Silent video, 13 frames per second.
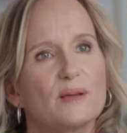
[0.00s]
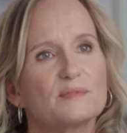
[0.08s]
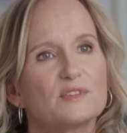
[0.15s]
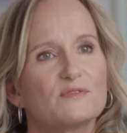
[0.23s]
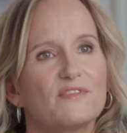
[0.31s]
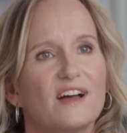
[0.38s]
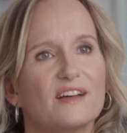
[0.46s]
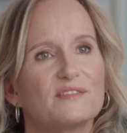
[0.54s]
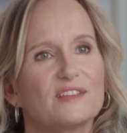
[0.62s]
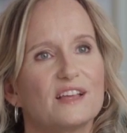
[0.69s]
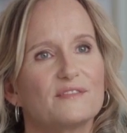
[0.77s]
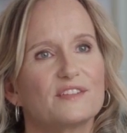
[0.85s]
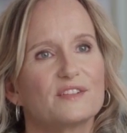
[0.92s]
Episode
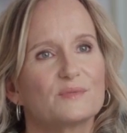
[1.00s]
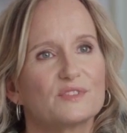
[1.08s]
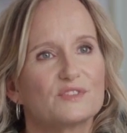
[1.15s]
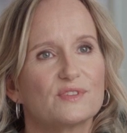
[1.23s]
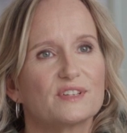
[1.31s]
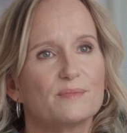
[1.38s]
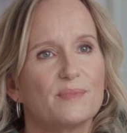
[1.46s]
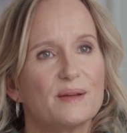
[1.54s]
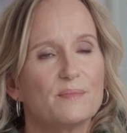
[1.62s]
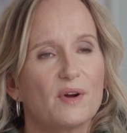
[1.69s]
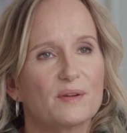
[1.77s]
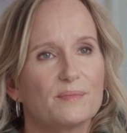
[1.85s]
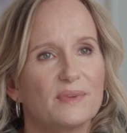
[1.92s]
511 was directed by
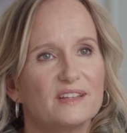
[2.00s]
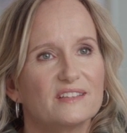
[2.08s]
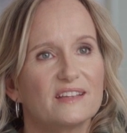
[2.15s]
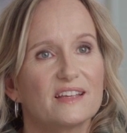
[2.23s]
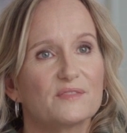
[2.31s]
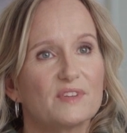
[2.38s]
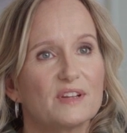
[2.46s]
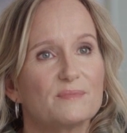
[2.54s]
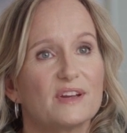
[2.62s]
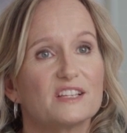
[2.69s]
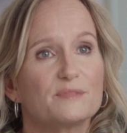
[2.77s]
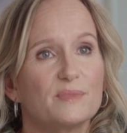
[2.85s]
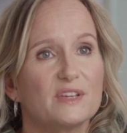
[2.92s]
Mark Bunting and written
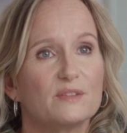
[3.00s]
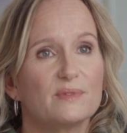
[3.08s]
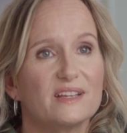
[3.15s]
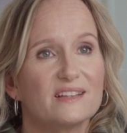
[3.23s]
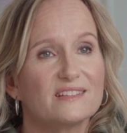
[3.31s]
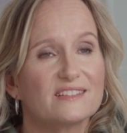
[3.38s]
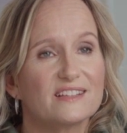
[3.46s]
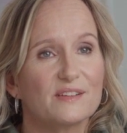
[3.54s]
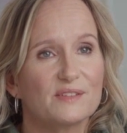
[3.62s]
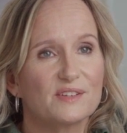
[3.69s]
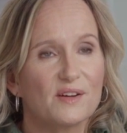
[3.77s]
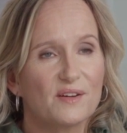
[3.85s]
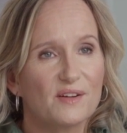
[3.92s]
by Speed Weed and
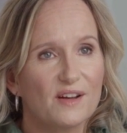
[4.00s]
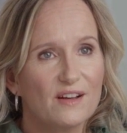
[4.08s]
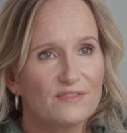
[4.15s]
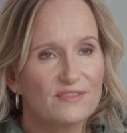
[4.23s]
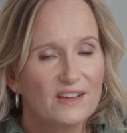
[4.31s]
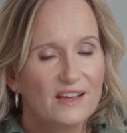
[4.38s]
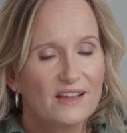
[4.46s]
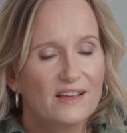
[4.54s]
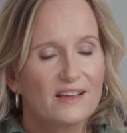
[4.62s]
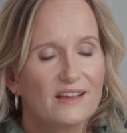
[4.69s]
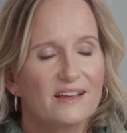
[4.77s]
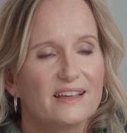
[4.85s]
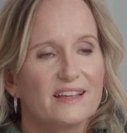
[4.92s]
Sarah Tarkoff.
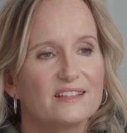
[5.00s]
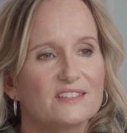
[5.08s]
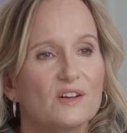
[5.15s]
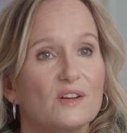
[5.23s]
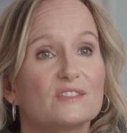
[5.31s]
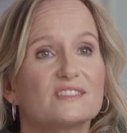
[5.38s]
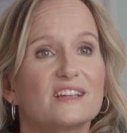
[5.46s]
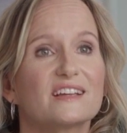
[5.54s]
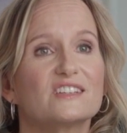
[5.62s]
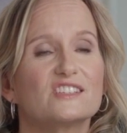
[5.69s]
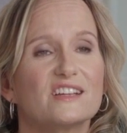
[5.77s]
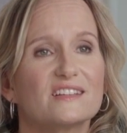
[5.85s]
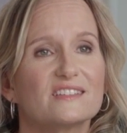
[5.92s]
It's called Second
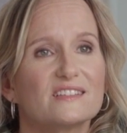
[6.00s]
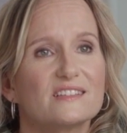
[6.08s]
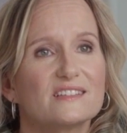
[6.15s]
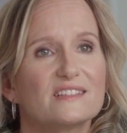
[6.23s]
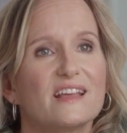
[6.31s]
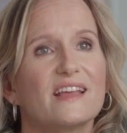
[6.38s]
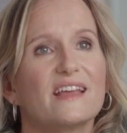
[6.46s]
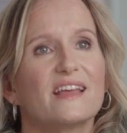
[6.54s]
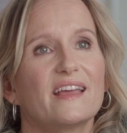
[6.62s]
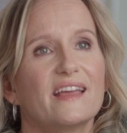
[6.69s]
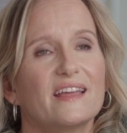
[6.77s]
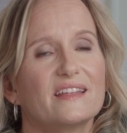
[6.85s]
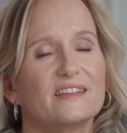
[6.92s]
Chances,
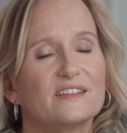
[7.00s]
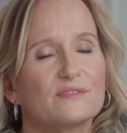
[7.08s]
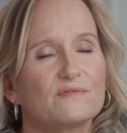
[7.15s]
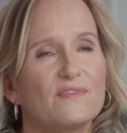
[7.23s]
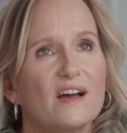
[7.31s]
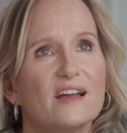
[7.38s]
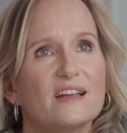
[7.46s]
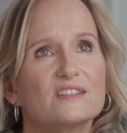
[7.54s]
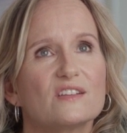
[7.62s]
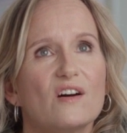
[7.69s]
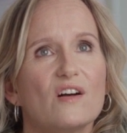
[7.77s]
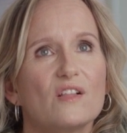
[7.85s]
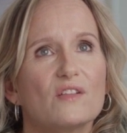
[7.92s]
and it finds
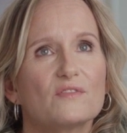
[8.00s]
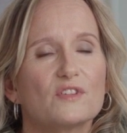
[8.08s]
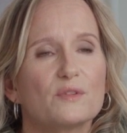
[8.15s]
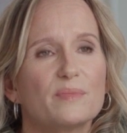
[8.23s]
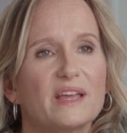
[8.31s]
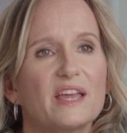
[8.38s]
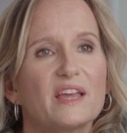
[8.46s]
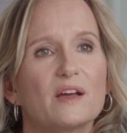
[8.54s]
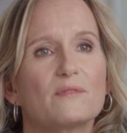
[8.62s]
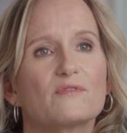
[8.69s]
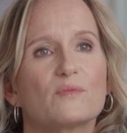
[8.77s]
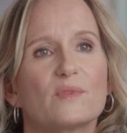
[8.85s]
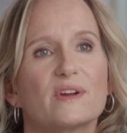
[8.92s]
Oliver picking
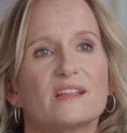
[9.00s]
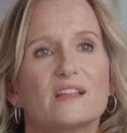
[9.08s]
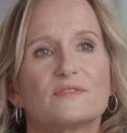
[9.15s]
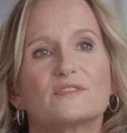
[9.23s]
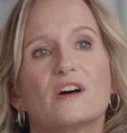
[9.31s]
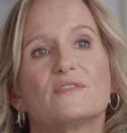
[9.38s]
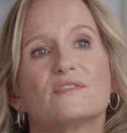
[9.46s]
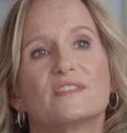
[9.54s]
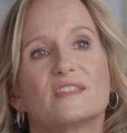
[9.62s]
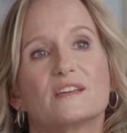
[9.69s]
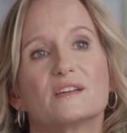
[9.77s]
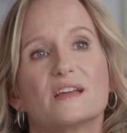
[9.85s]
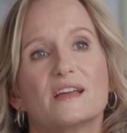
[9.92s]
up from where he left off at
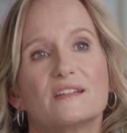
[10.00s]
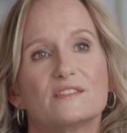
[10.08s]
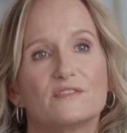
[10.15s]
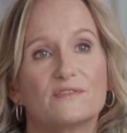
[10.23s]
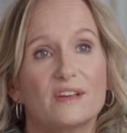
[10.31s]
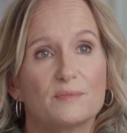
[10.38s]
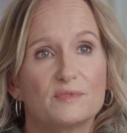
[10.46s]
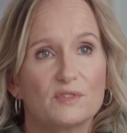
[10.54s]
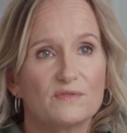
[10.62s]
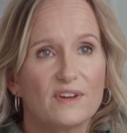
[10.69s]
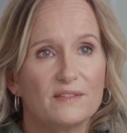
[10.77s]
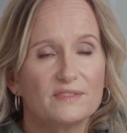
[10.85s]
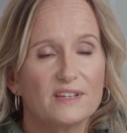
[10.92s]
the end of episode
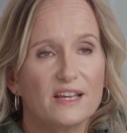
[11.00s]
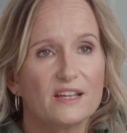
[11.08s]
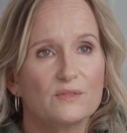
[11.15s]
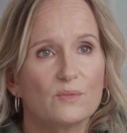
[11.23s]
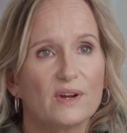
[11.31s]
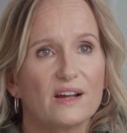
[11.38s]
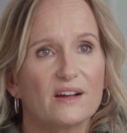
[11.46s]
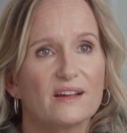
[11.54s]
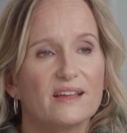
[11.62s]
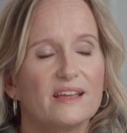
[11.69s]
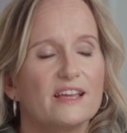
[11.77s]
510, where